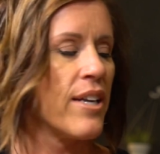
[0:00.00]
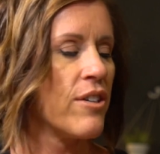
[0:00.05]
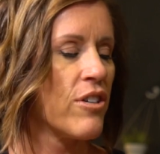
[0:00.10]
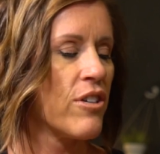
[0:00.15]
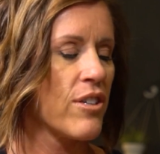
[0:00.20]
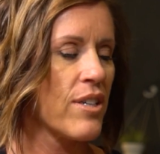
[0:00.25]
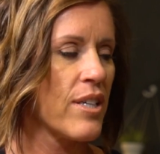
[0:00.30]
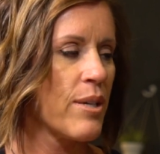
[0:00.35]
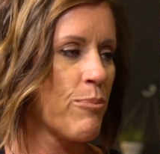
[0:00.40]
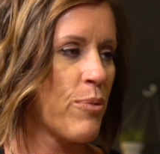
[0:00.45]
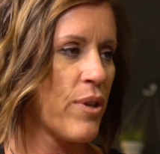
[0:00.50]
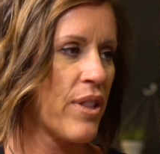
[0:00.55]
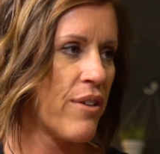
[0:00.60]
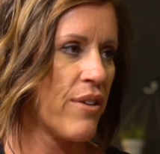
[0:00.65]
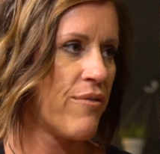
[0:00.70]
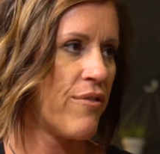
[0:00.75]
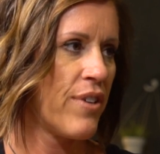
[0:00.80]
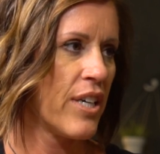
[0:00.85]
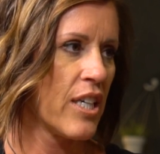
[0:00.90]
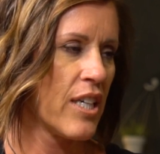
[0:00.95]
I'd grown up with
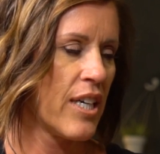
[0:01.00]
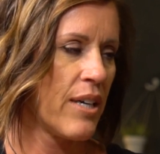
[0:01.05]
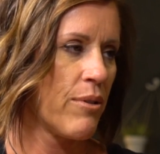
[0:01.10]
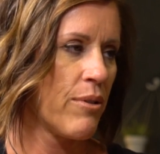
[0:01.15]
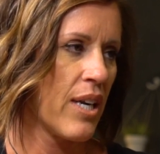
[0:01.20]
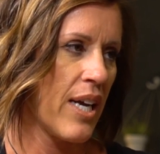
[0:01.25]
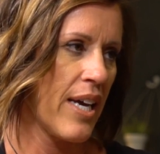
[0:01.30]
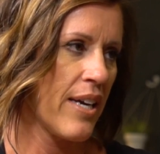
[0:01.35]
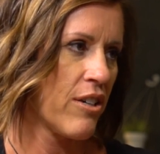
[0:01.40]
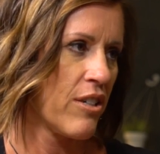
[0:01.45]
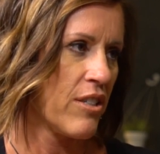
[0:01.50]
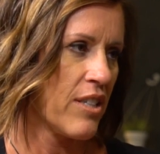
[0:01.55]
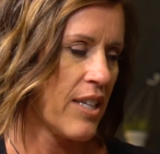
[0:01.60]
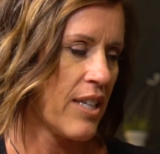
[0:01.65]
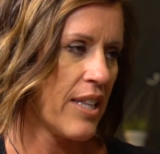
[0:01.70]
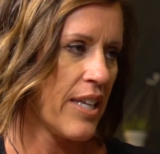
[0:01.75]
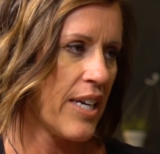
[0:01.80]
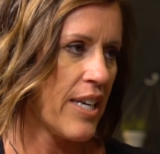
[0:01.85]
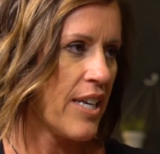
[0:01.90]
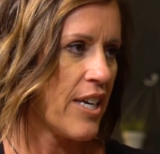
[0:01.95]
a very, what I call a
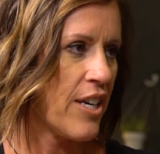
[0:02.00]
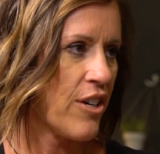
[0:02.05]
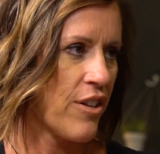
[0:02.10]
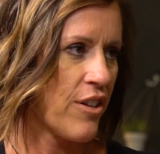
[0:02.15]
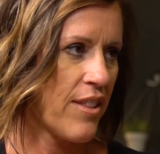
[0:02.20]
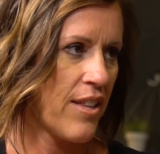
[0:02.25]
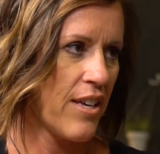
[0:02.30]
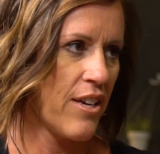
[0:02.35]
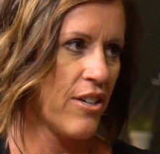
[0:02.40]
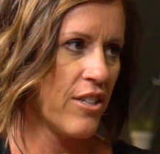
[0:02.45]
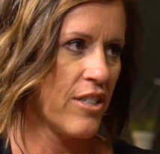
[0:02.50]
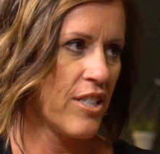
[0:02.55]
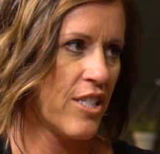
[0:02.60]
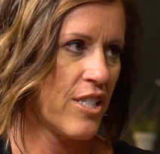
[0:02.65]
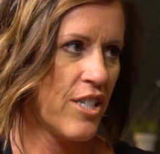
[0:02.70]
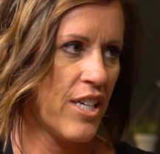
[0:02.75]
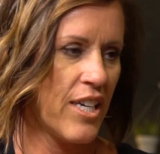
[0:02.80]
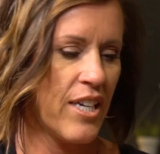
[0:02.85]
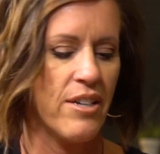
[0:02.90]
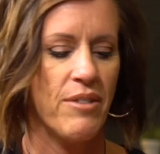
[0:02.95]
linear
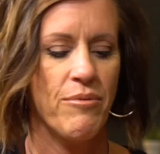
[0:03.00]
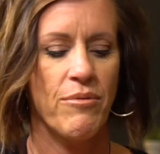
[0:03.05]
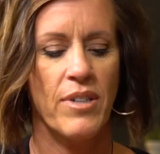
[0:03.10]
theology, yeah.